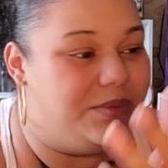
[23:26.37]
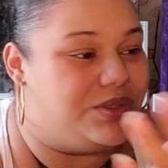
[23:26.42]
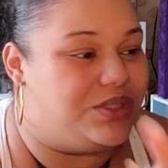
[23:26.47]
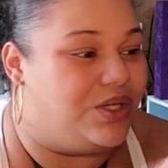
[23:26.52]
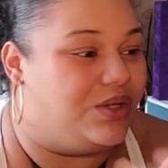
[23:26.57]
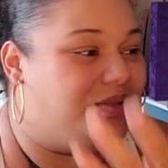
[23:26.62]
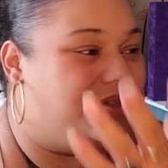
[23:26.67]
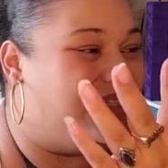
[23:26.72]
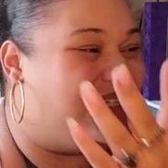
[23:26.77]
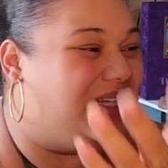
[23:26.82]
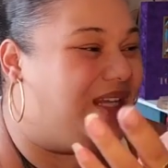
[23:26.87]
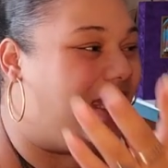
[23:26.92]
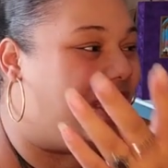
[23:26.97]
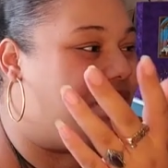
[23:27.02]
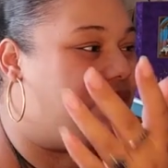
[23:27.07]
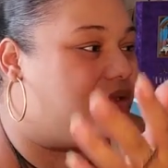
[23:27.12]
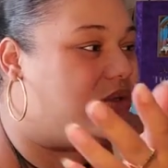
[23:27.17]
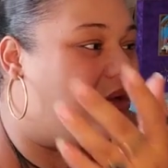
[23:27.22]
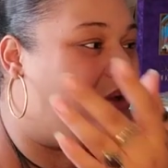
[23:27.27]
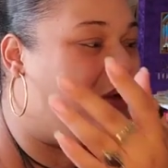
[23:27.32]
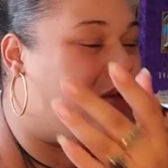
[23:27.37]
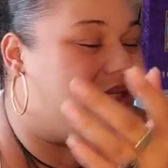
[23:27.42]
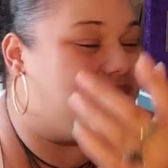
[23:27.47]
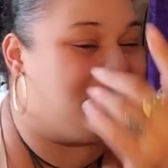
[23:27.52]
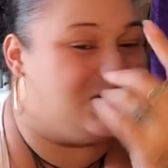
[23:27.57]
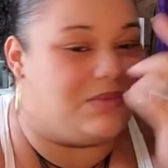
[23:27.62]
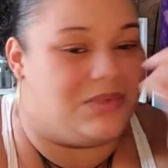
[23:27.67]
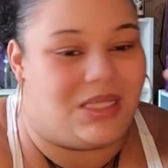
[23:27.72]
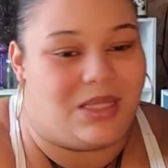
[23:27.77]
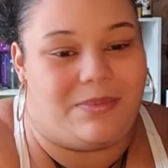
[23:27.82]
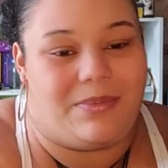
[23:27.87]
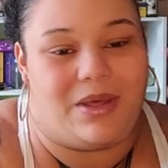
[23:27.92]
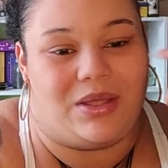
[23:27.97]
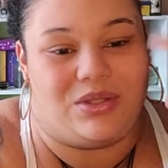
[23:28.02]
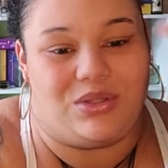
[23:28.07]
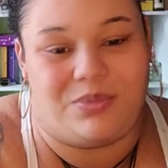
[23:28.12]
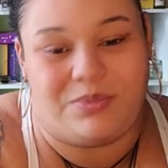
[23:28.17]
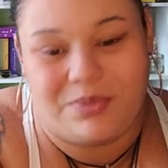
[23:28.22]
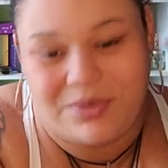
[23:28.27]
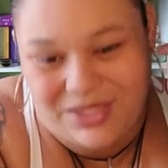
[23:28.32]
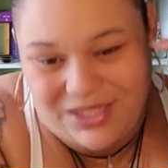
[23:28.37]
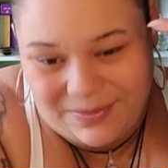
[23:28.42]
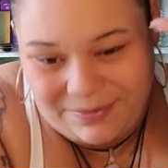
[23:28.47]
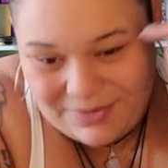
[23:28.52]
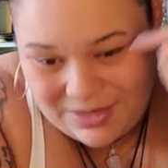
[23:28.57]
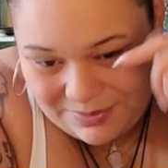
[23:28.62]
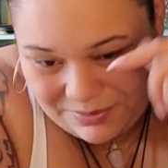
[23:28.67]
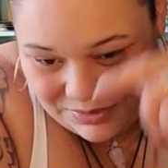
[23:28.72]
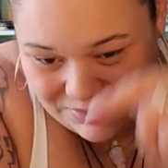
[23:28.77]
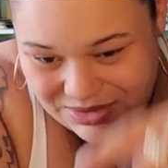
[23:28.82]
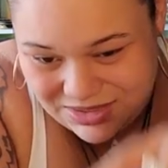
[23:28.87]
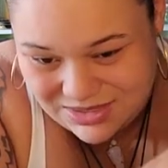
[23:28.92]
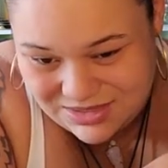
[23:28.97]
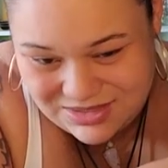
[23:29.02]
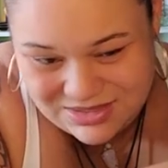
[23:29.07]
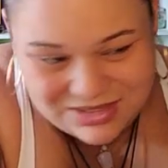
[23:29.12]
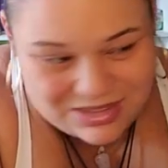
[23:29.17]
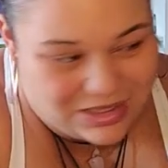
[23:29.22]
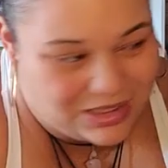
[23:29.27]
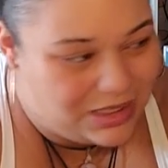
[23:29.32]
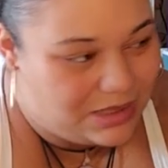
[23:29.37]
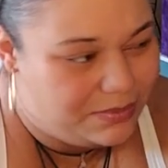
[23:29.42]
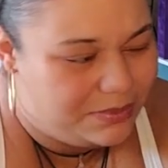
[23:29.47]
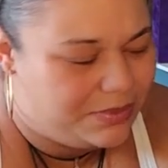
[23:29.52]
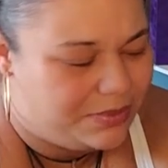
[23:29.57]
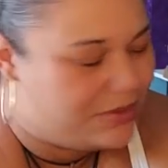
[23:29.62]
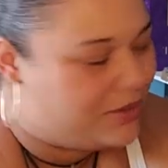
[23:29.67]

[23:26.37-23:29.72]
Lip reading: Turn the lights on. Something about you putting people to sleep.